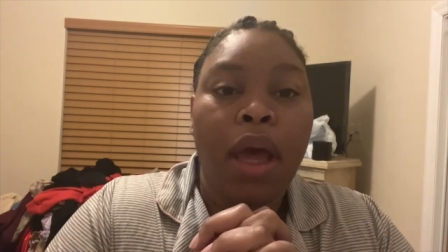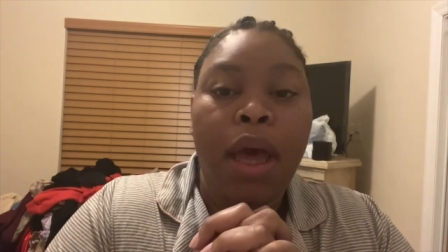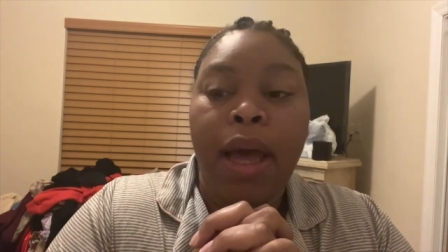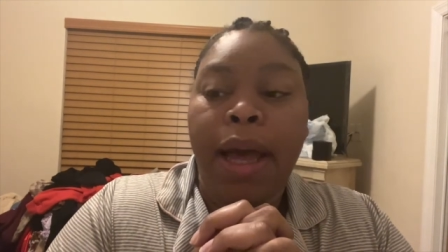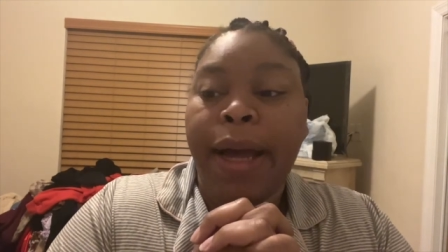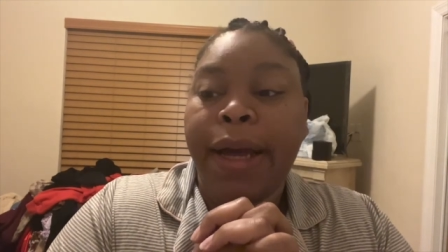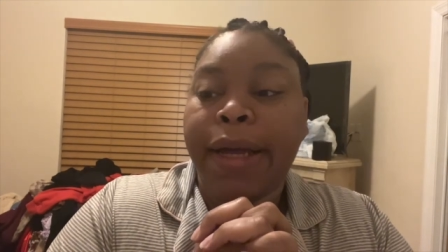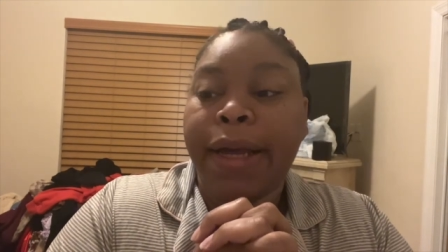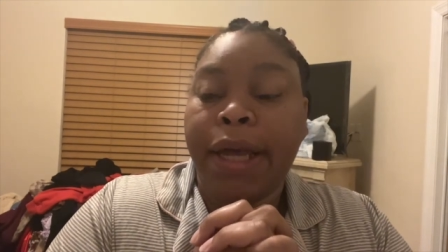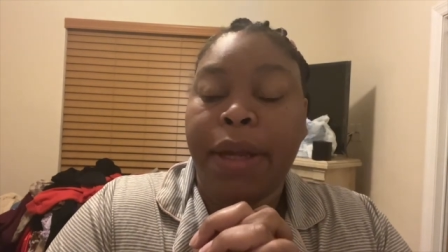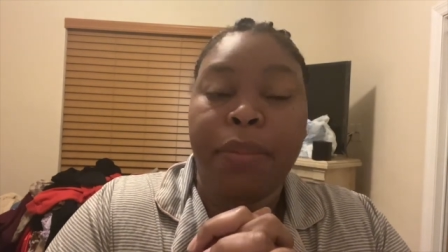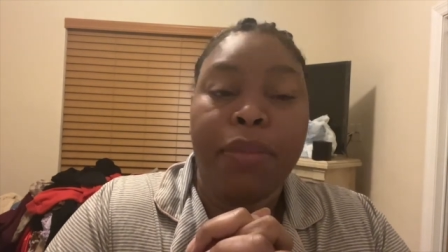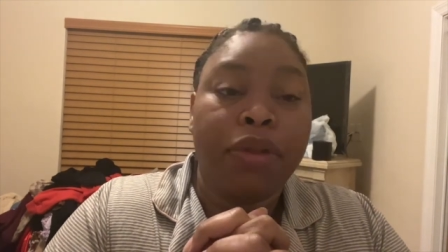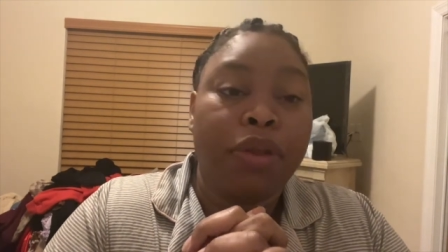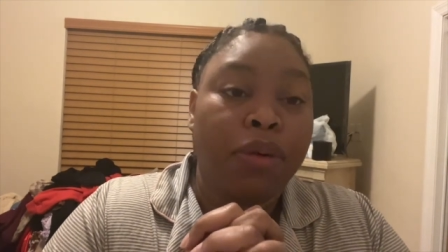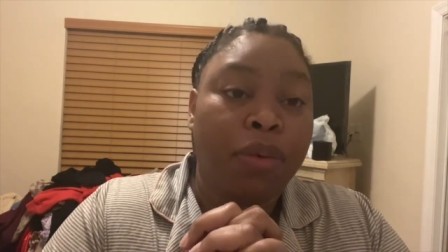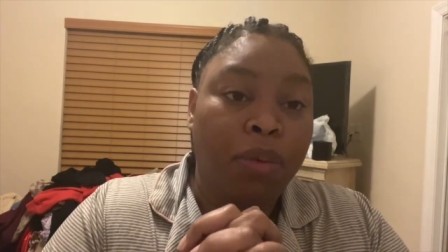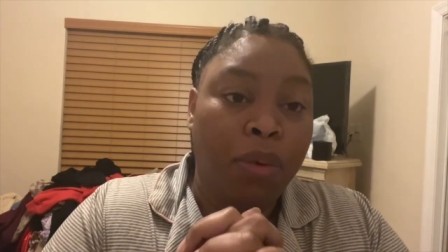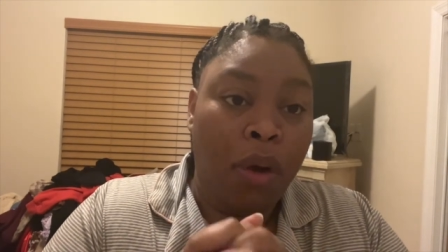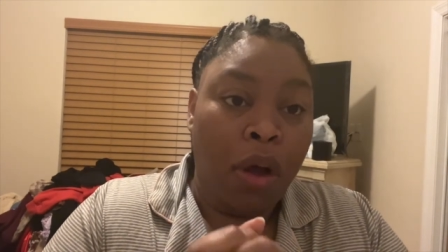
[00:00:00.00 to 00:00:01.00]
I came with the
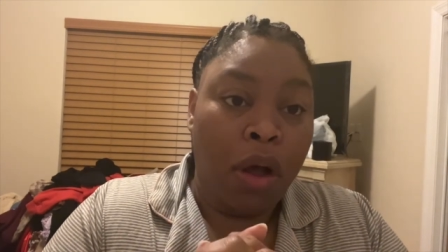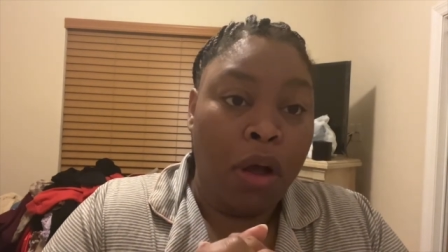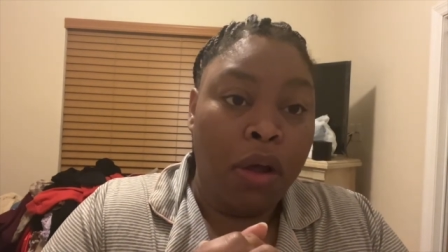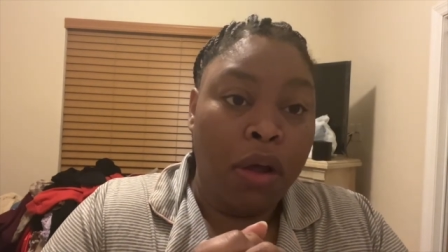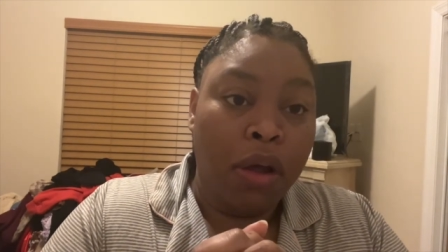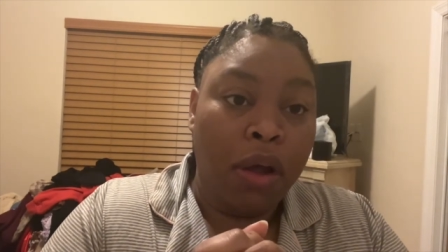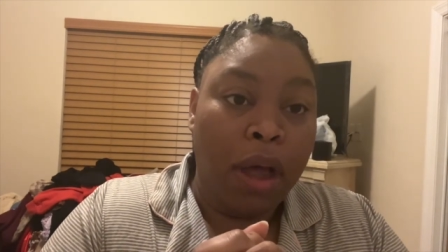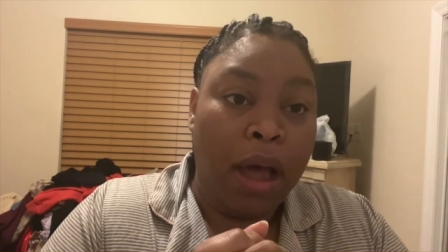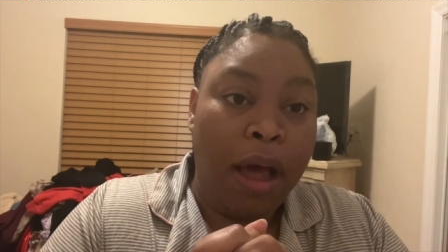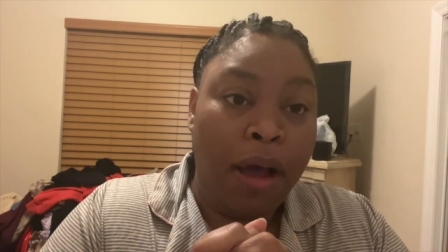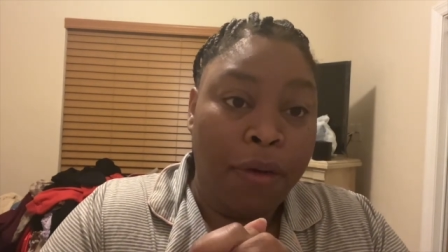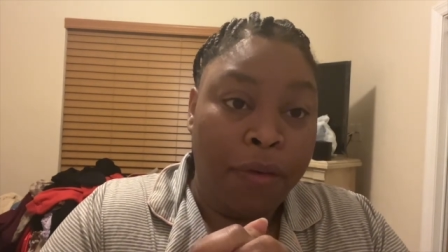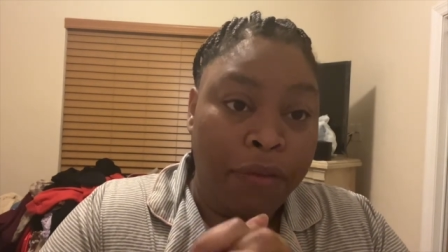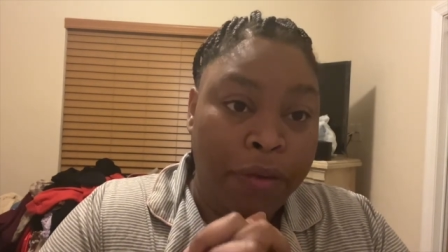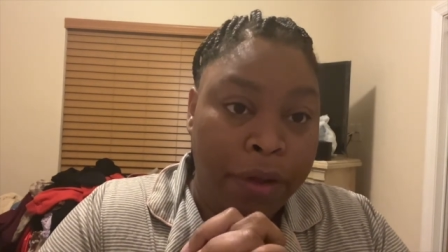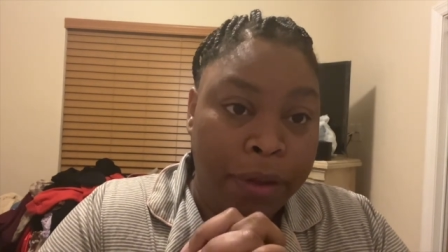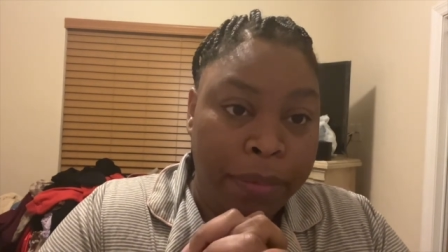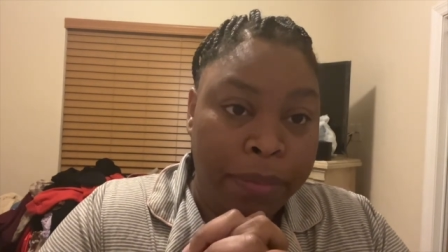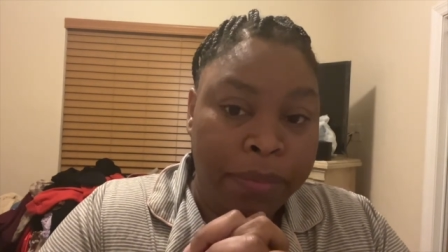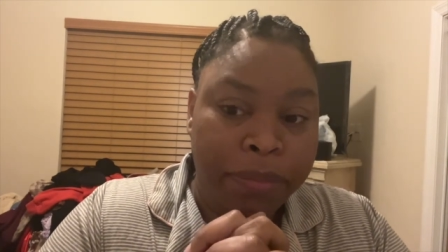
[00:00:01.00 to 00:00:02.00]
wrong
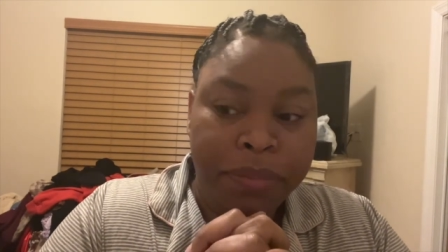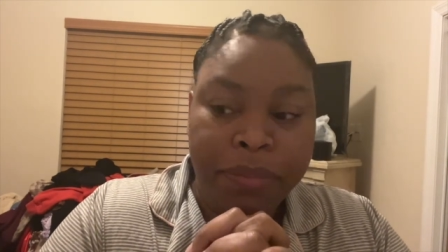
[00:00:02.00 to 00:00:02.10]
outfit